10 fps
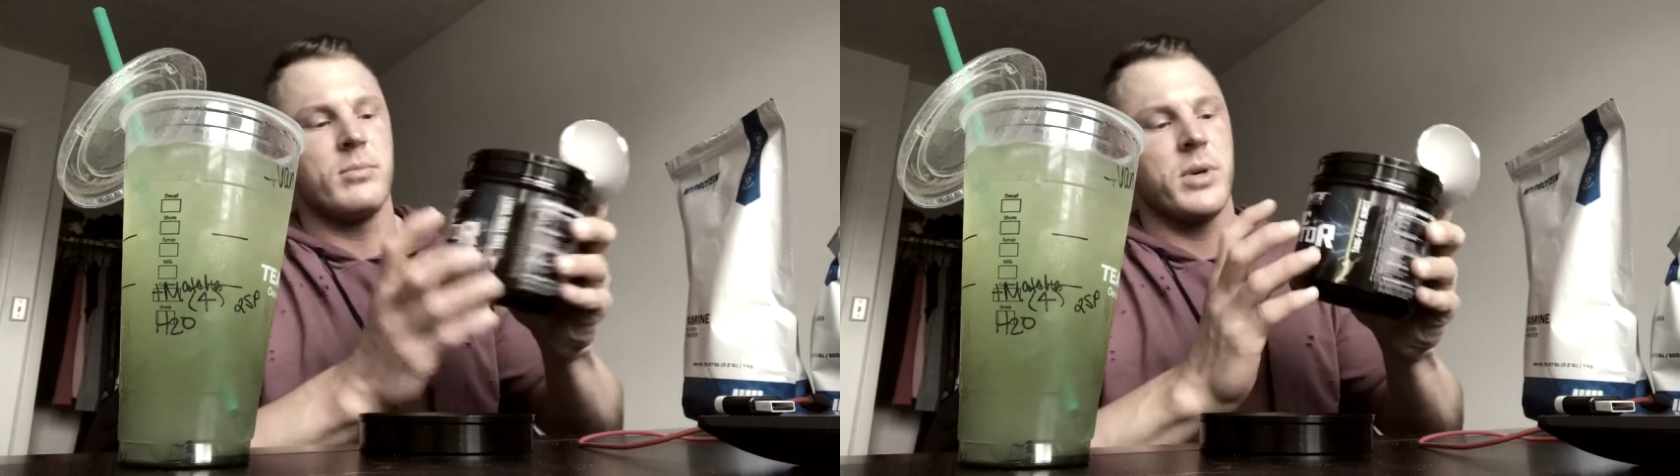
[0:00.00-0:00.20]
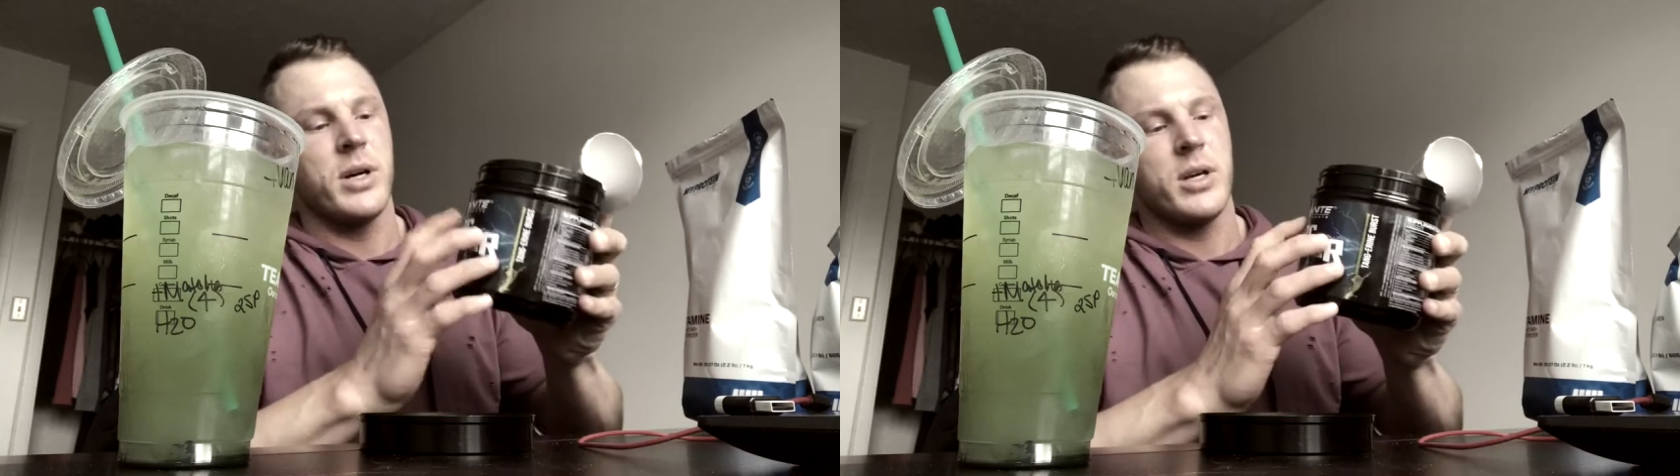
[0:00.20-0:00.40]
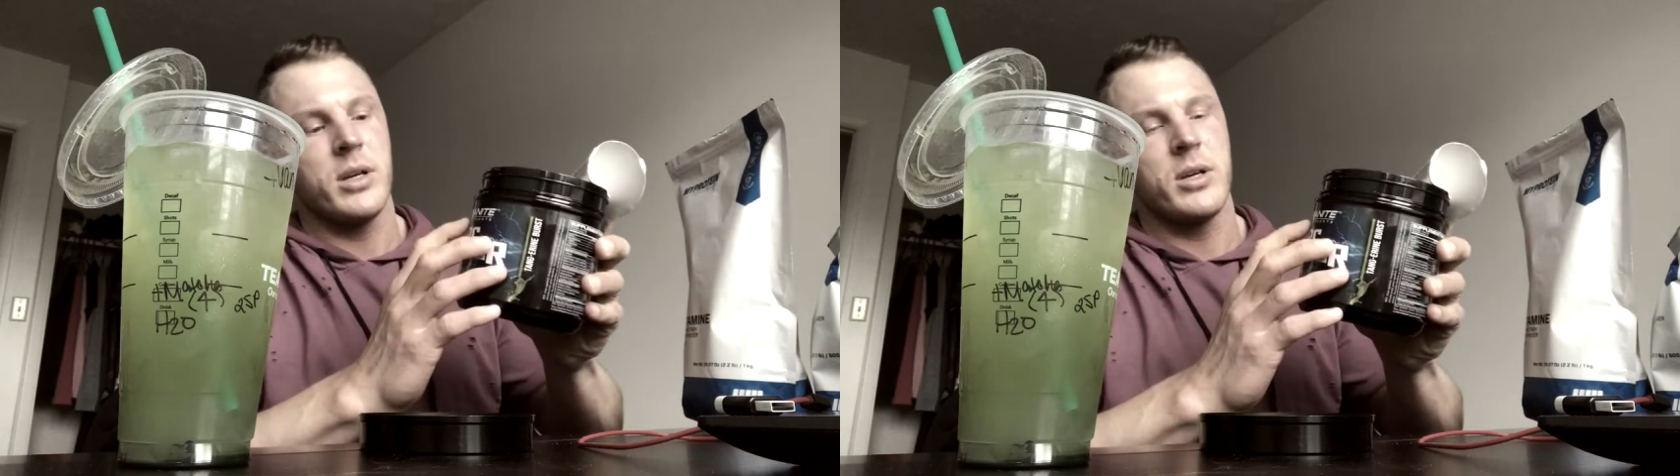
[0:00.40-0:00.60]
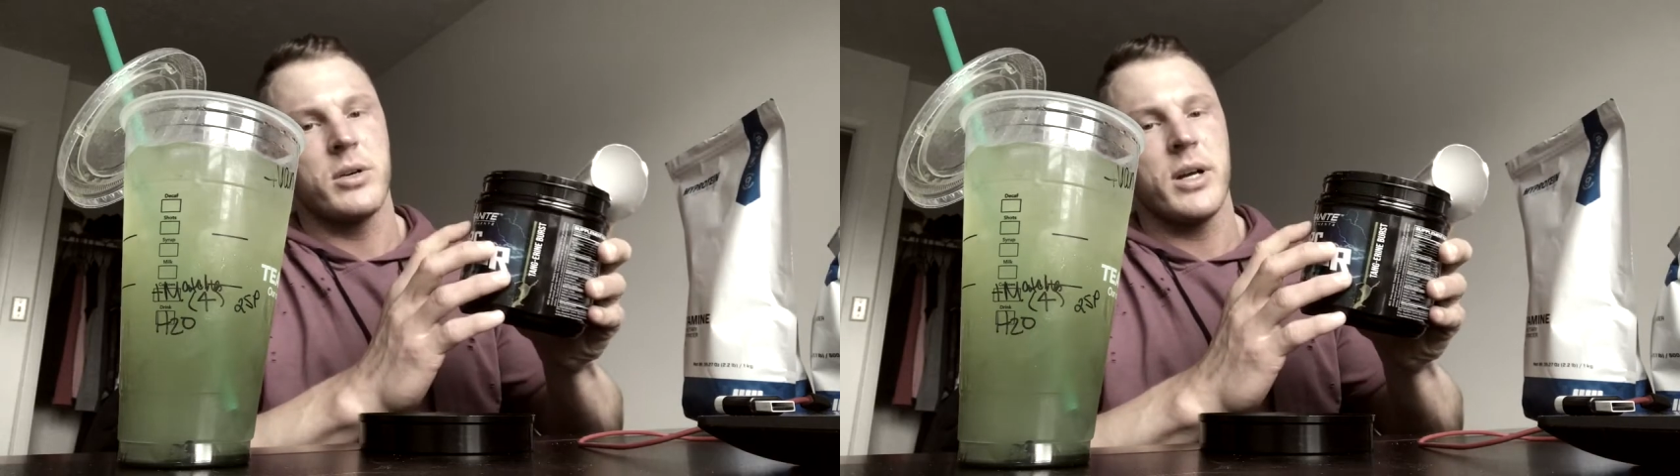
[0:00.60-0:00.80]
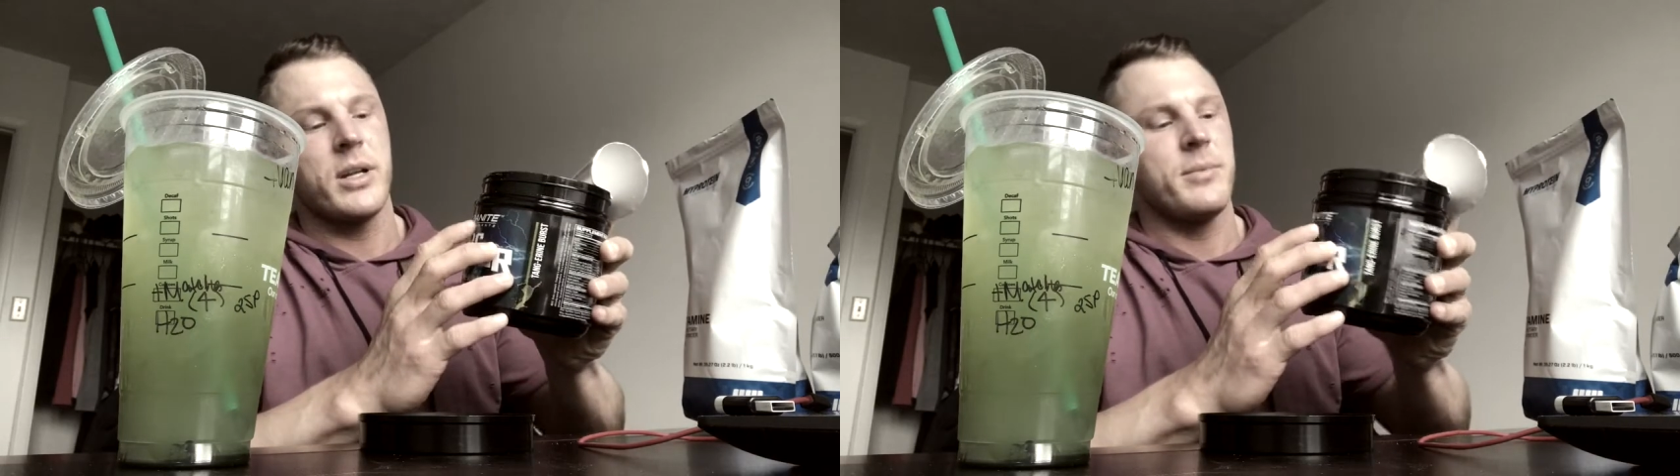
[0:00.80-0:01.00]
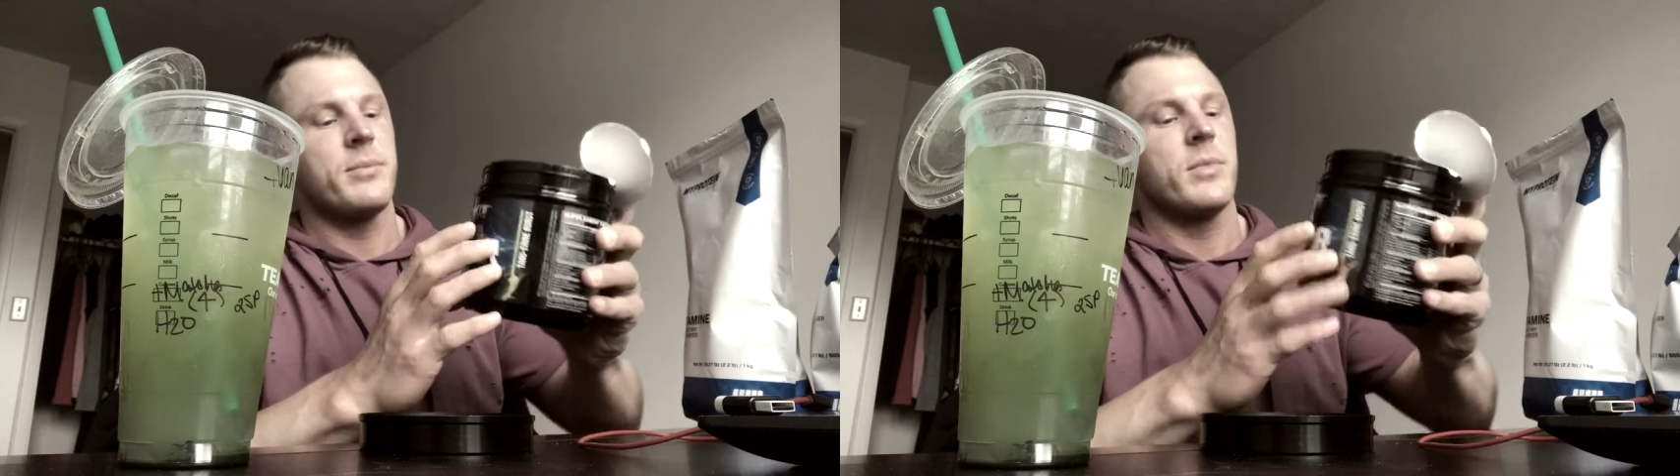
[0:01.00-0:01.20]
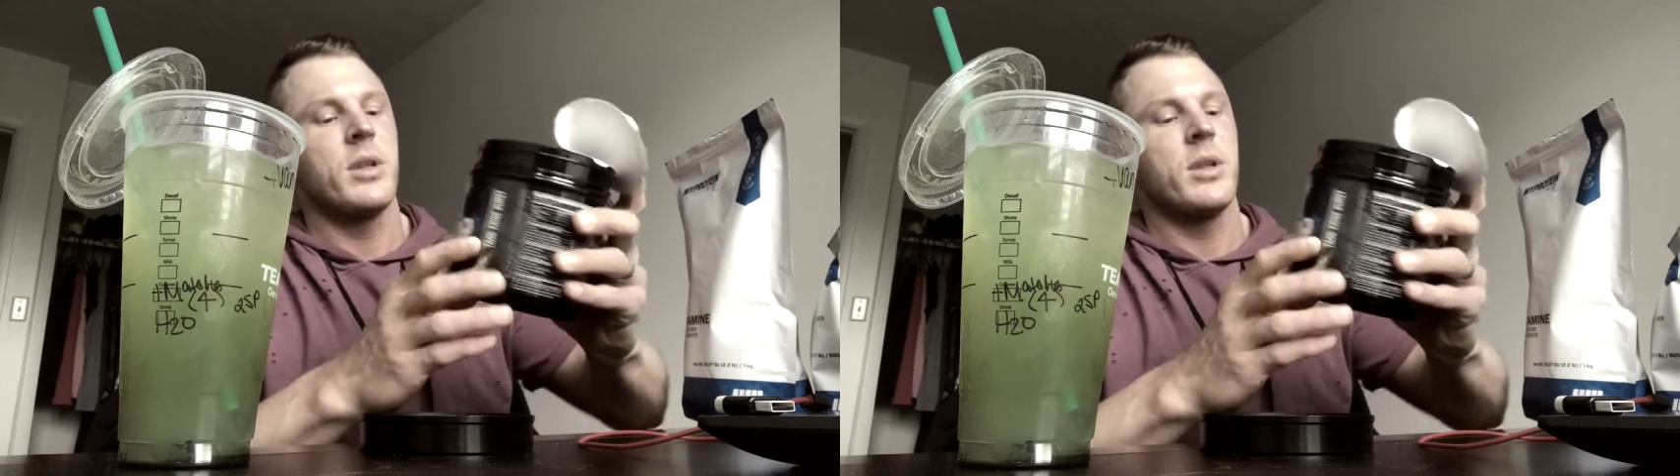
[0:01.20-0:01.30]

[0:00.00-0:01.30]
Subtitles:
by Granite.